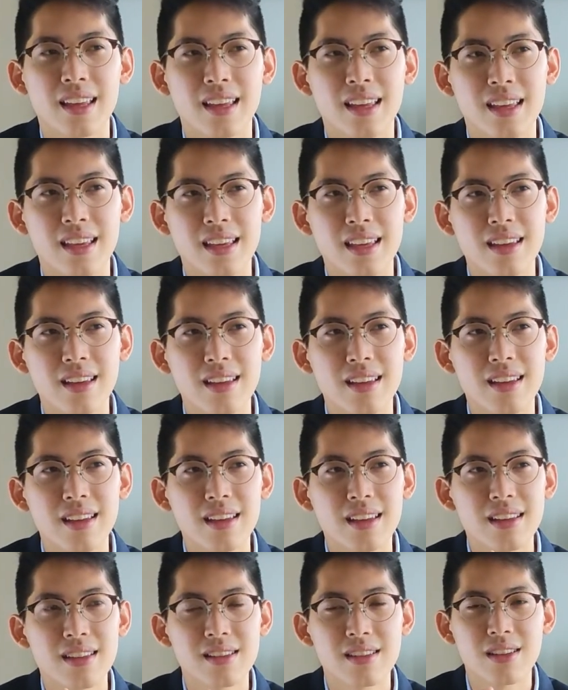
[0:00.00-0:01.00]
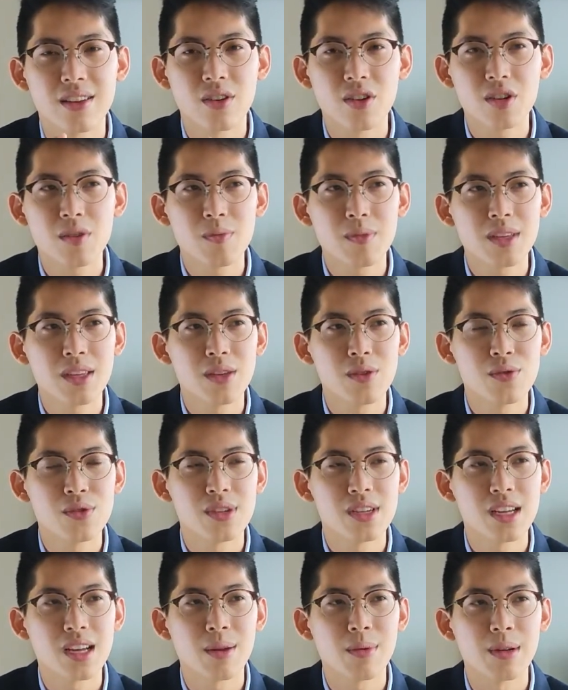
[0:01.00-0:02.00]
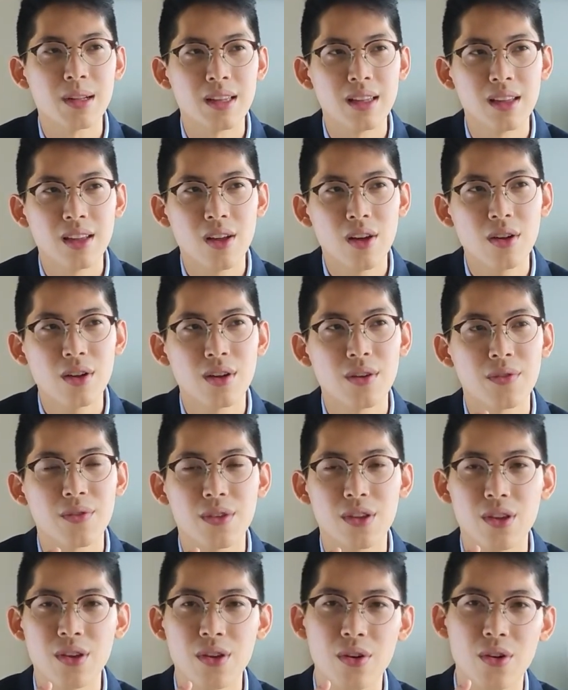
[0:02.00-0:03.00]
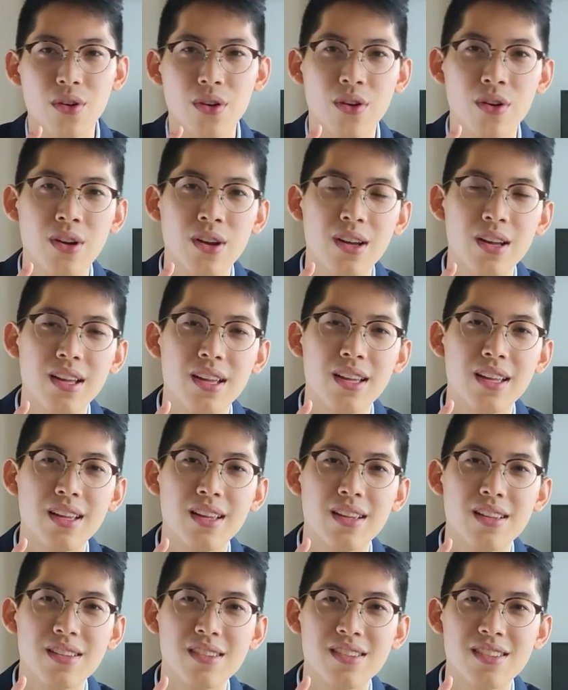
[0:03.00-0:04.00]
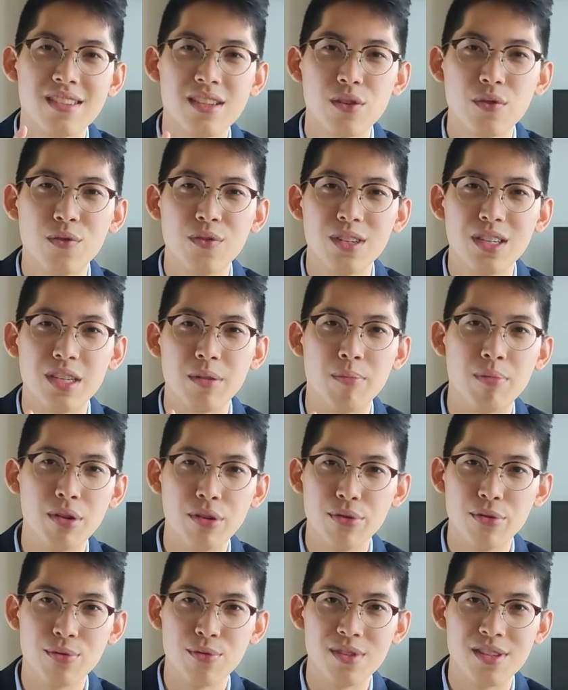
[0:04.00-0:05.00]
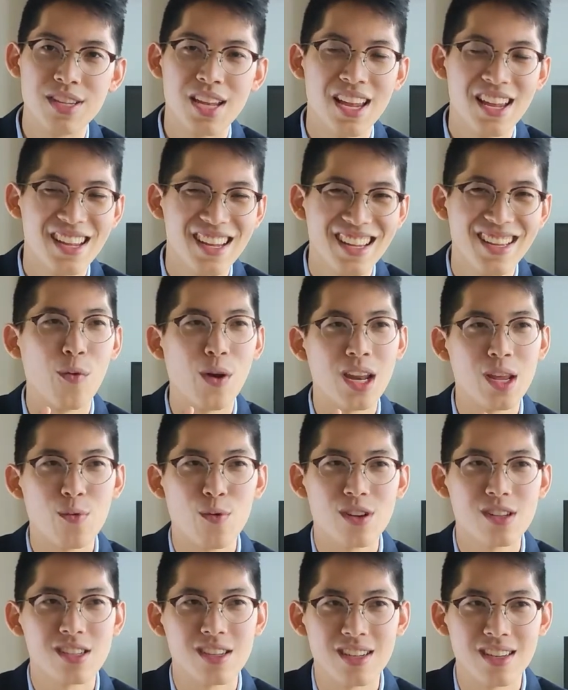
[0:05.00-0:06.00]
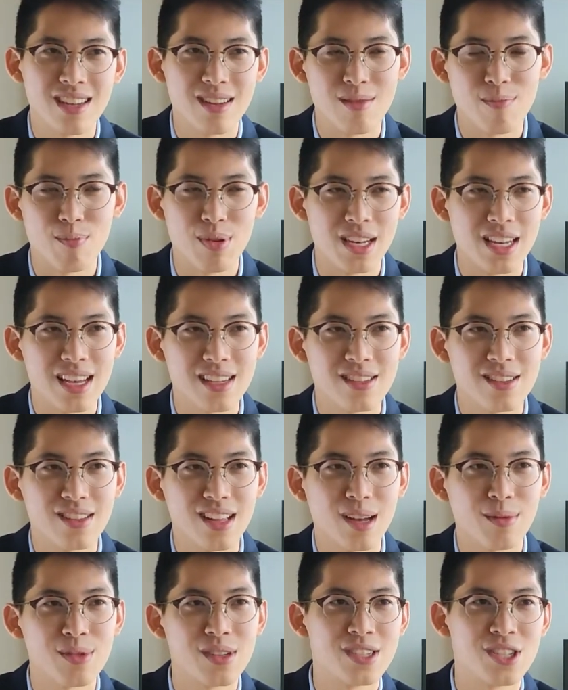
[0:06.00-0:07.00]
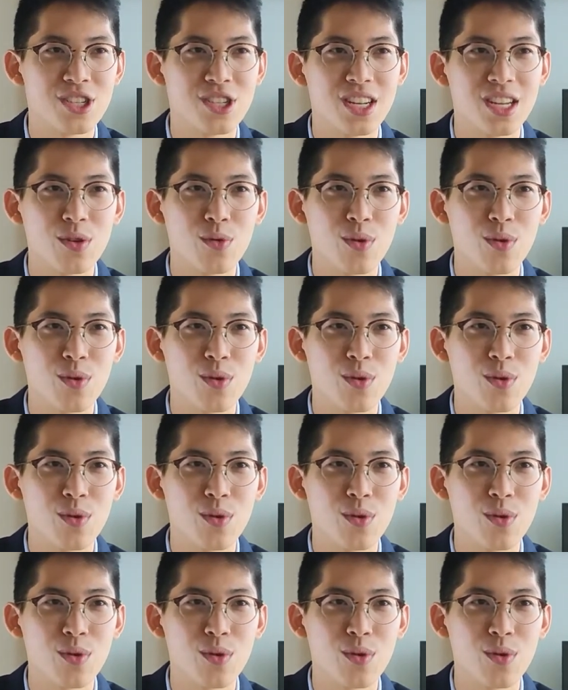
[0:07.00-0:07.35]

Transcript: he is gonna be using up a lot of your silver doubloons when he wants to bedazzle up his shitty